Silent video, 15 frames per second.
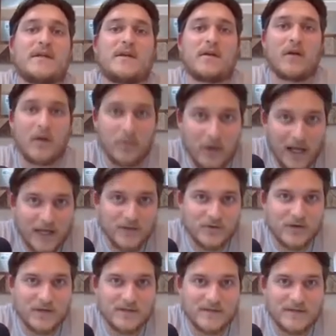
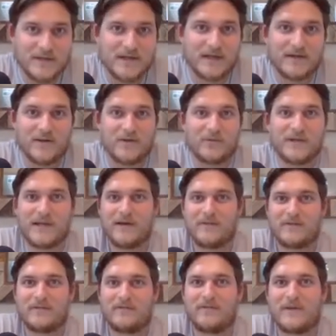carbohydrates. And I know in
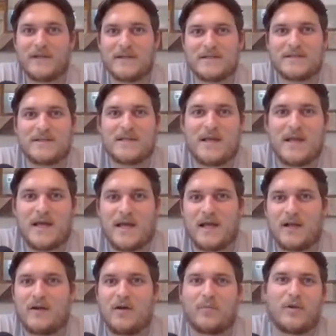health and fitness,
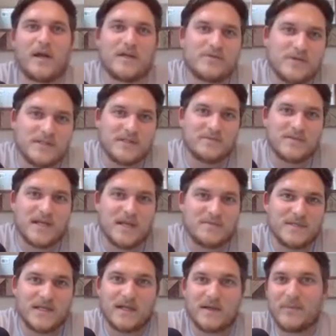carbohydrates
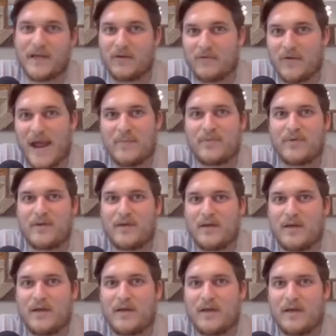sometimes get a bad rap.
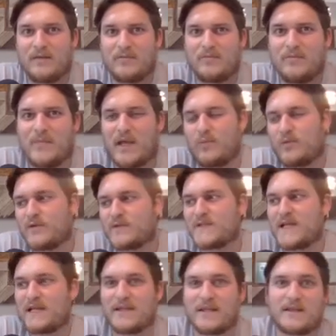I will
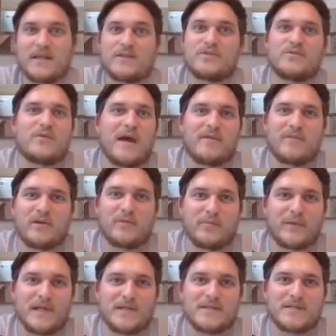say that they do have their
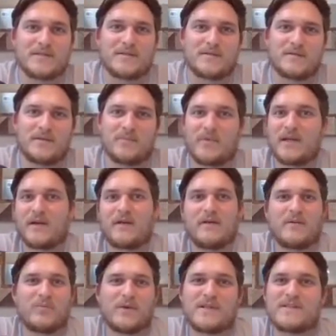place depending
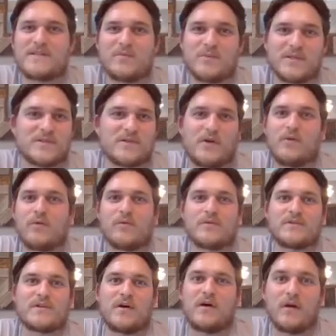on what someone's
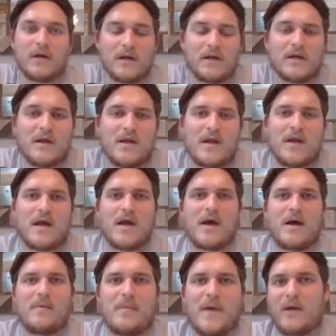goals are.
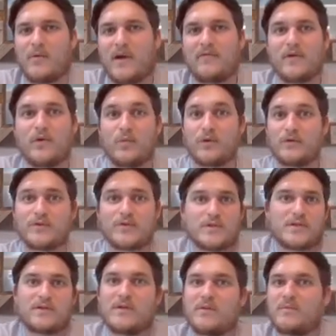However,
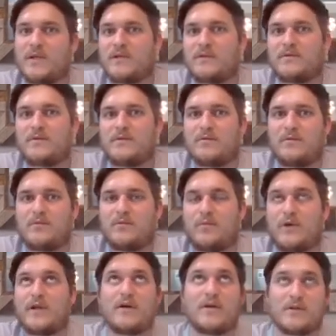
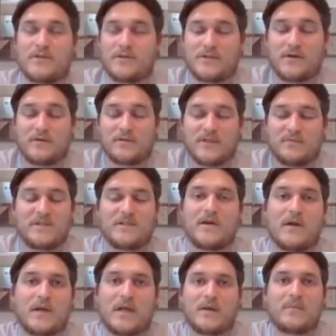we are just going to be
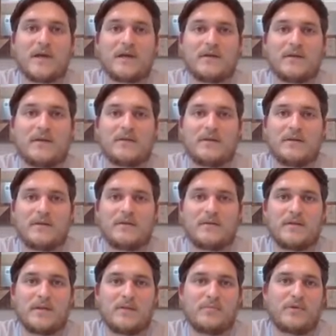talking about it in
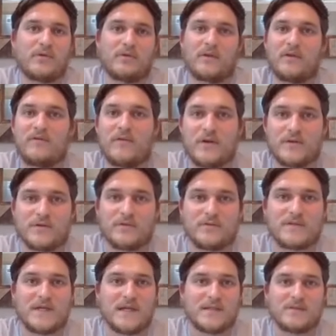the purely functional
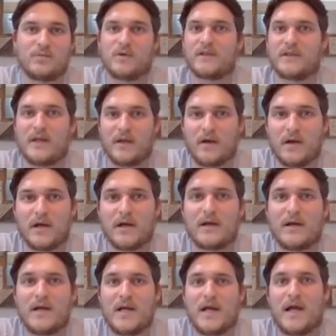sense, what they are,
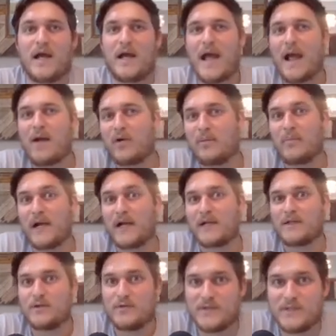how our body
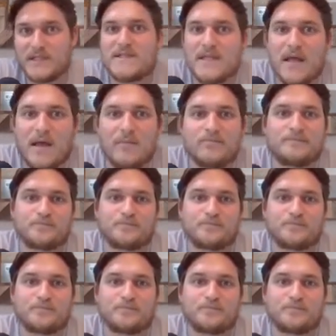uses them.